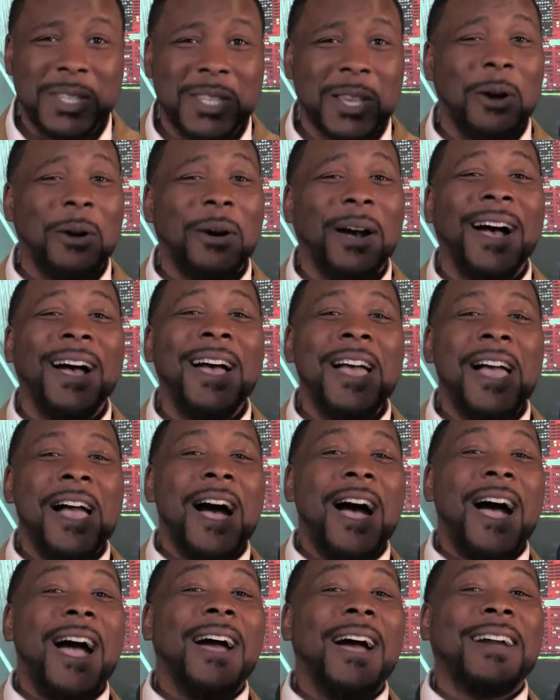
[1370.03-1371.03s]
So
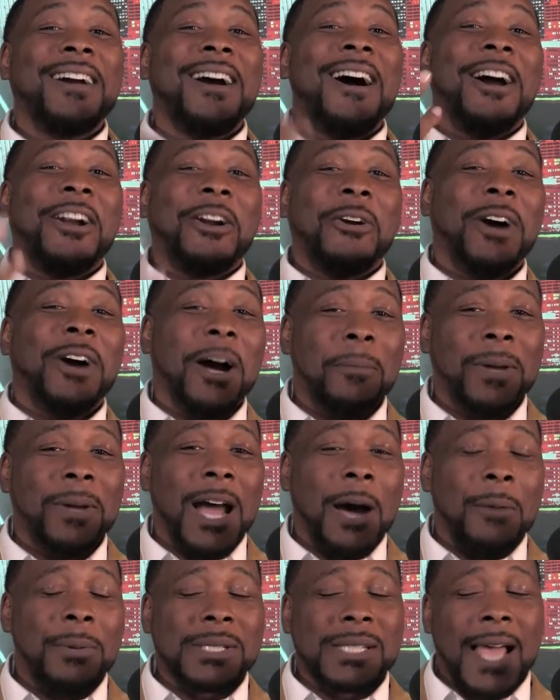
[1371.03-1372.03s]
I called her up
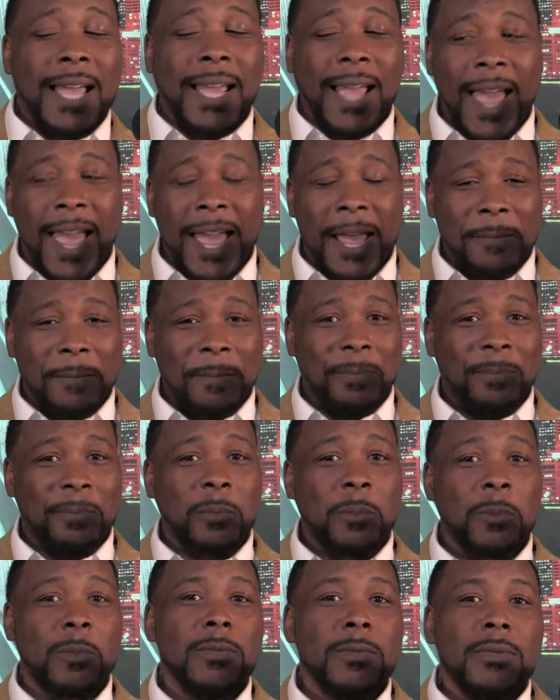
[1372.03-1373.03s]
and I was like, hey,
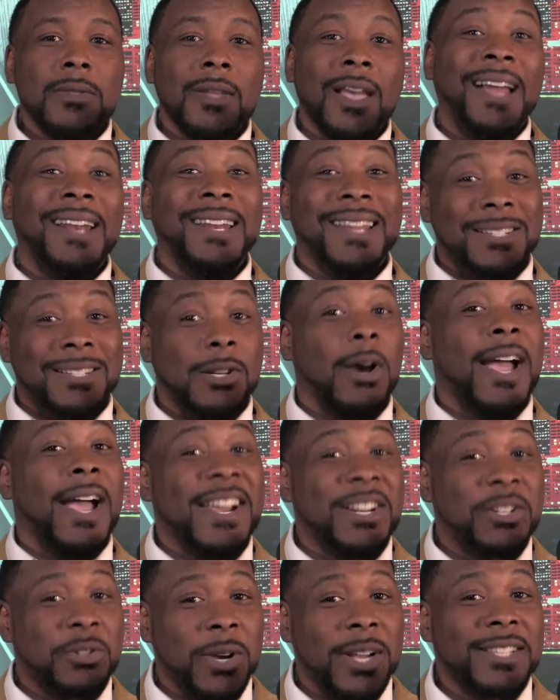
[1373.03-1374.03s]
I need your
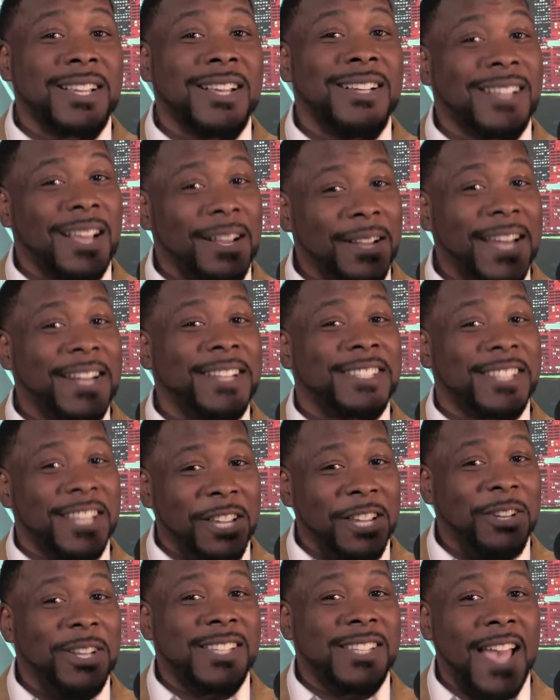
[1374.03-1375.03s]
address because I got to
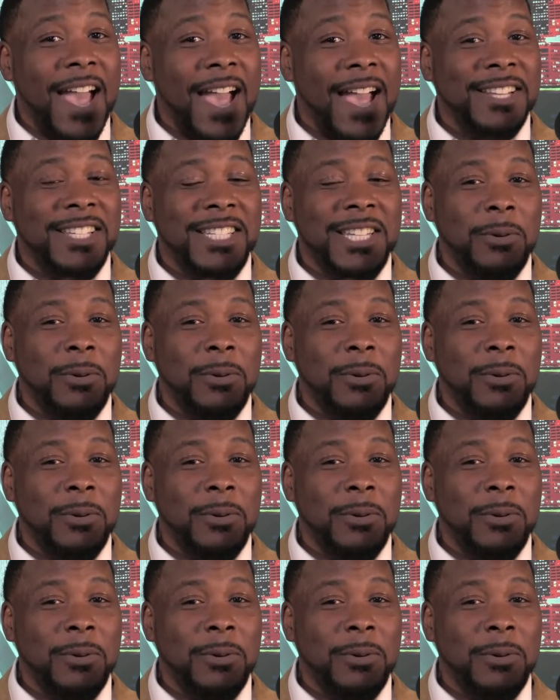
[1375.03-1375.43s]
send you this hat.